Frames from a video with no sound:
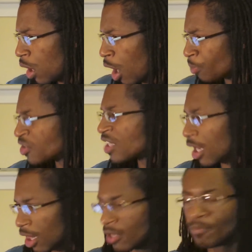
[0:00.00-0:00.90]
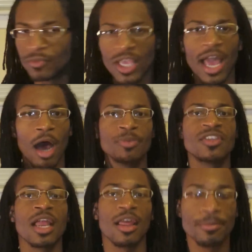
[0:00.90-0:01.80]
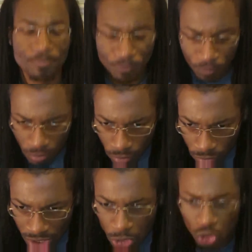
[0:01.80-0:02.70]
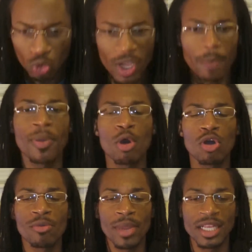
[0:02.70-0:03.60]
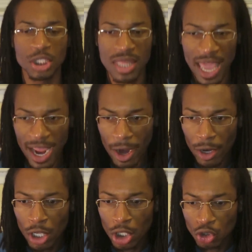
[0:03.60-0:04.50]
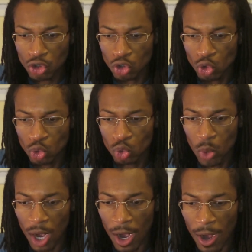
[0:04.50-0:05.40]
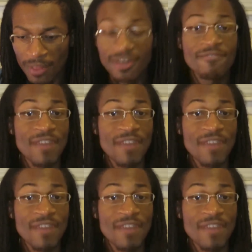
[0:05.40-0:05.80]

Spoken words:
Uppsalla. Yeah, Uppsalla. To their pilgrimage there, to the